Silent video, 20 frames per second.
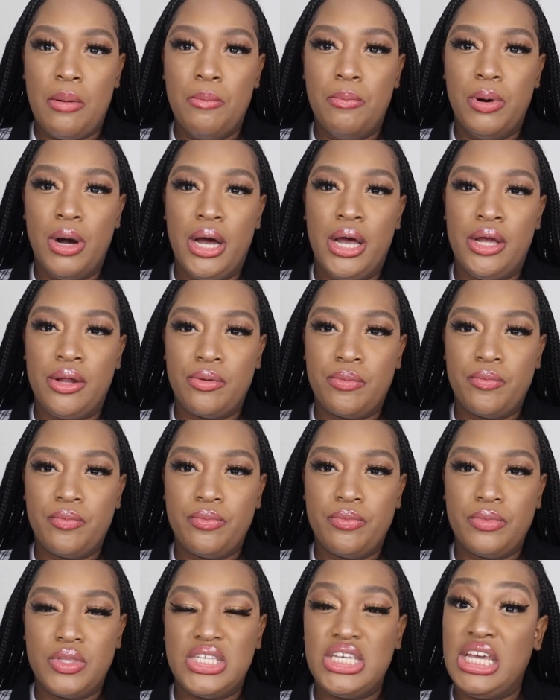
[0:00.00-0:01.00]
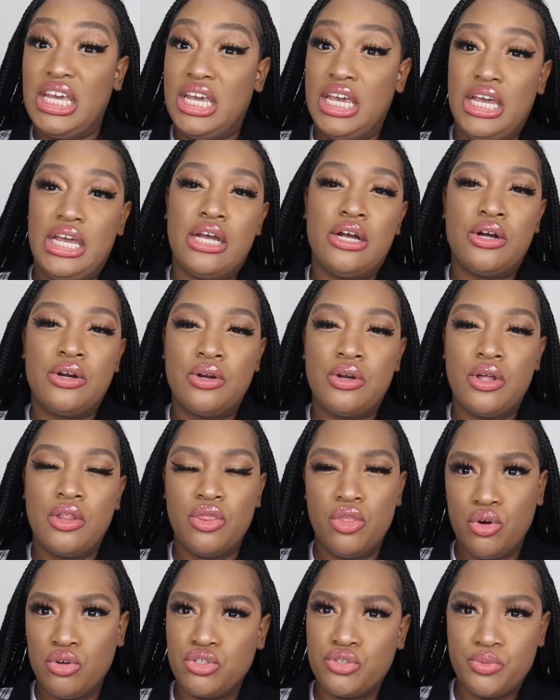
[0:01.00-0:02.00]
But to hear
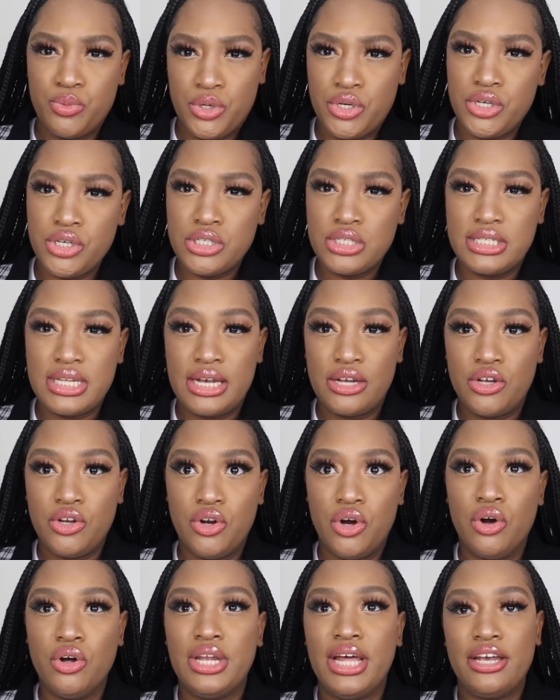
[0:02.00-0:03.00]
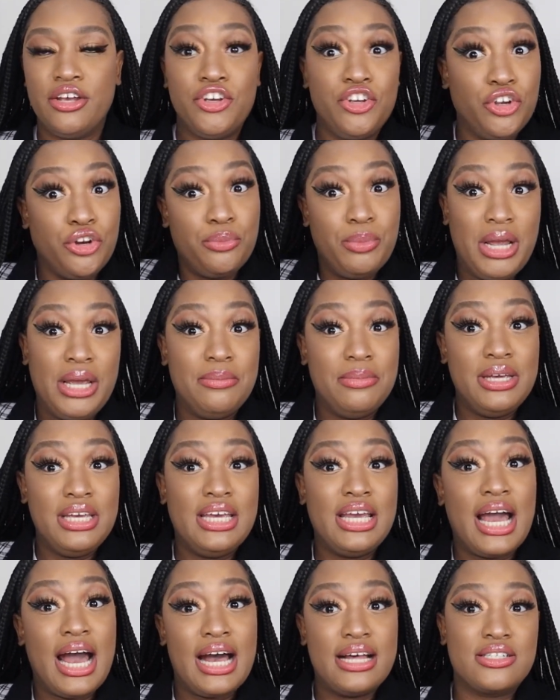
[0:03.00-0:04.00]
those words, like, like your
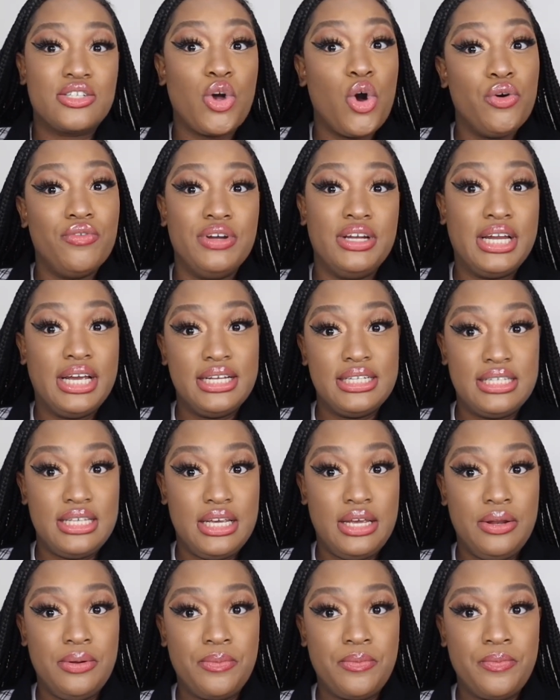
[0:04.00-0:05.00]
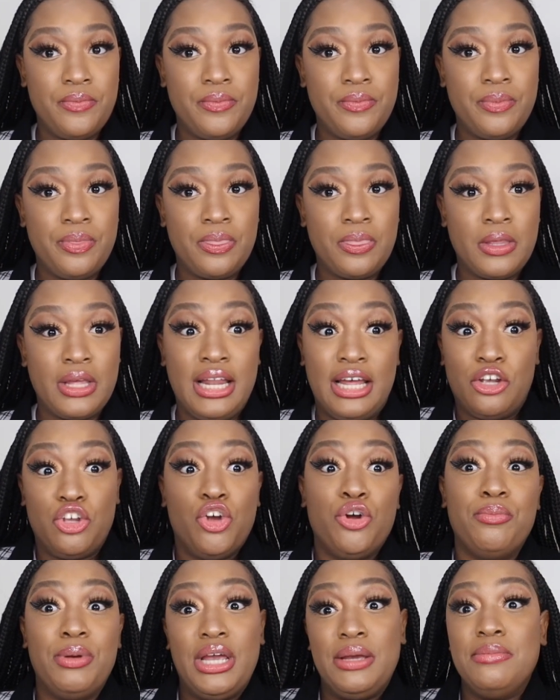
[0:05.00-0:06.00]
baby has COVID-19, like
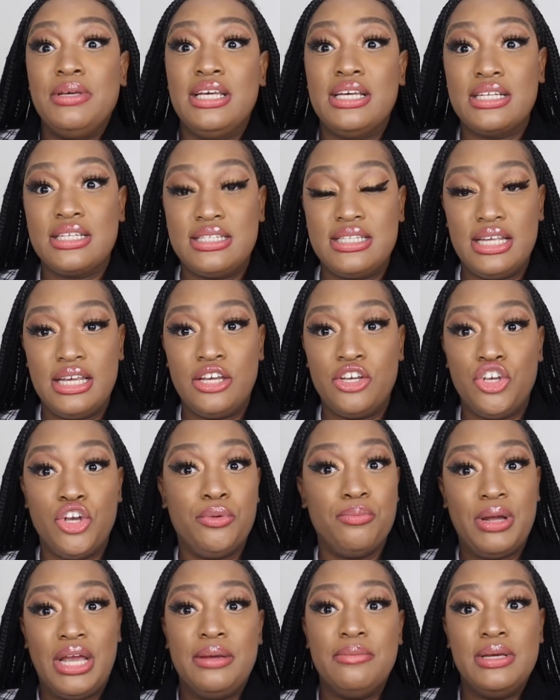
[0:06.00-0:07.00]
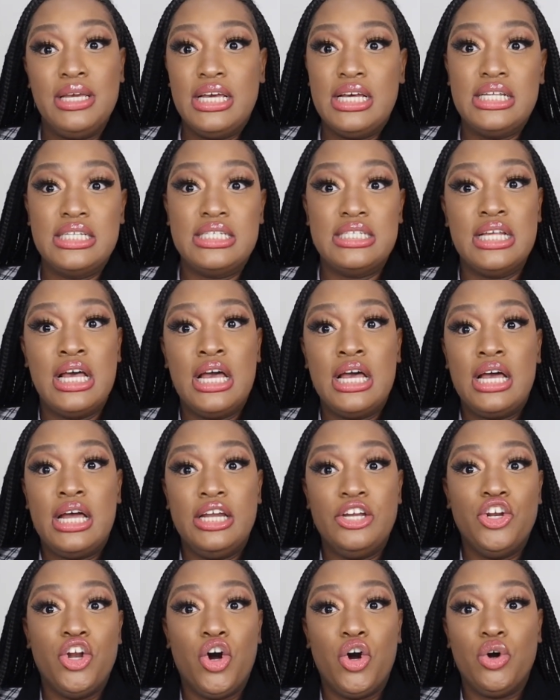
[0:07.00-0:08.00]
your baby is sick, your baby is,
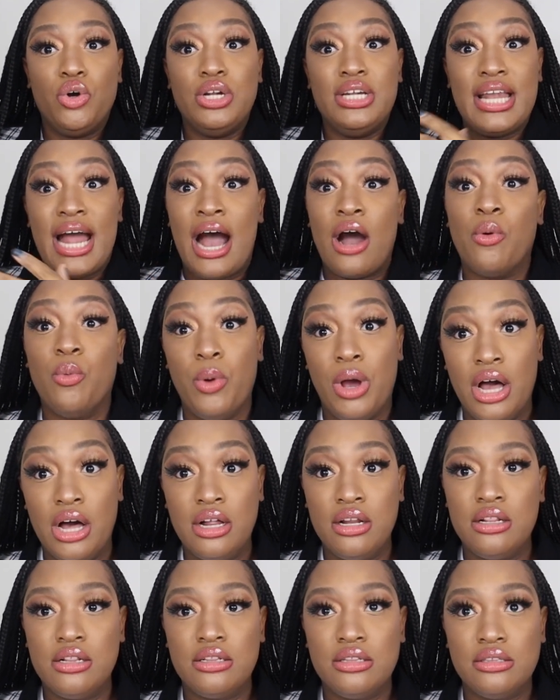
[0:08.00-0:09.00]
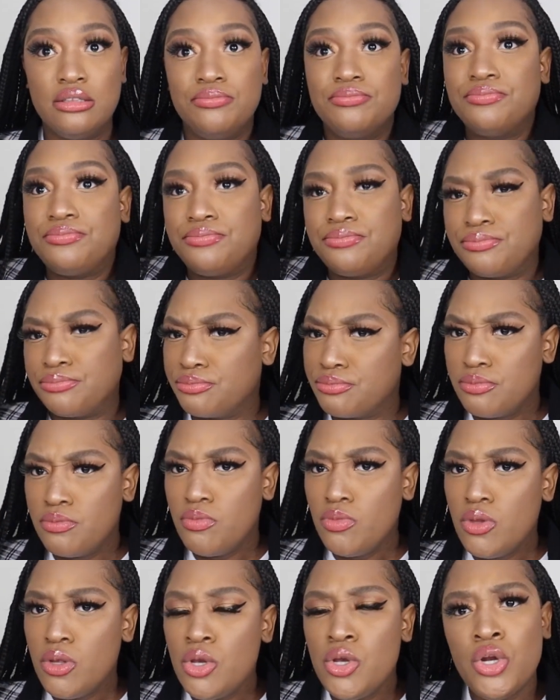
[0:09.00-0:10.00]
not well,
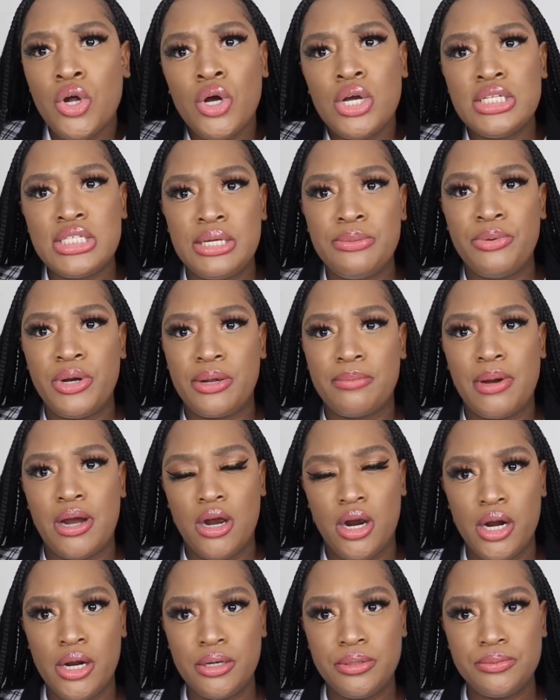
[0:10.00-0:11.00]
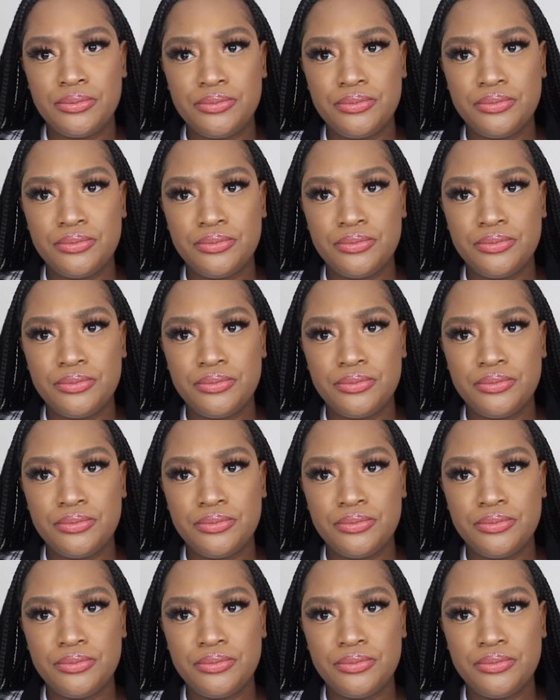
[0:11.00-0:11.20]
it did break my heart.